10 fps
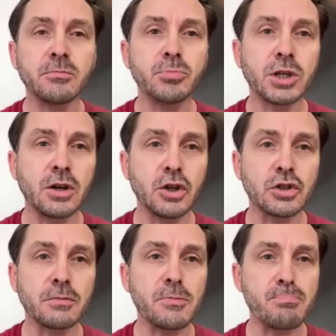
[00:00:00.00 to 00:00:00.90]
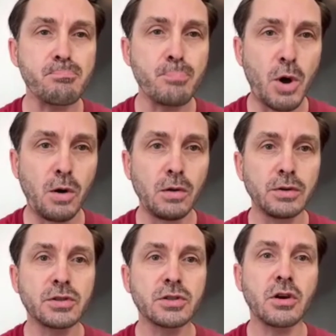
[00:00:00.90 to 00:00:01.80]
because
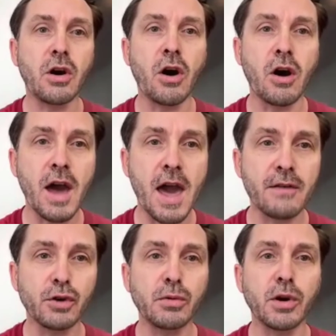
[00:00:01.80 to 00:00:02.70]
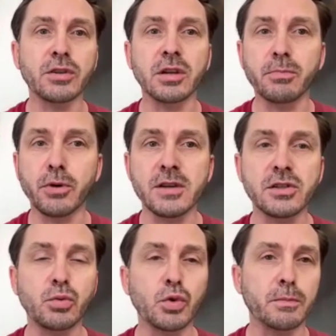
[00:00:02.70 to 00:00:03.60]
molds are everywhere. They're
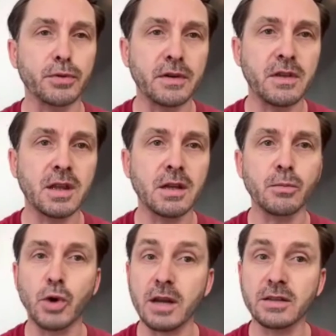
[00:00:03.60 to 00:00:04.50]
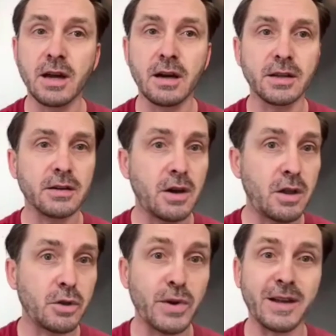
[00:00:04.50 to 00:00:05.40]
present. We're breathing them right now. They're
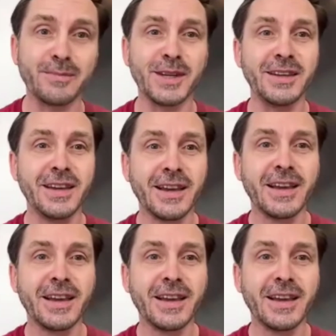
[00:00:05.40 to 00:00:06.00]
all around me.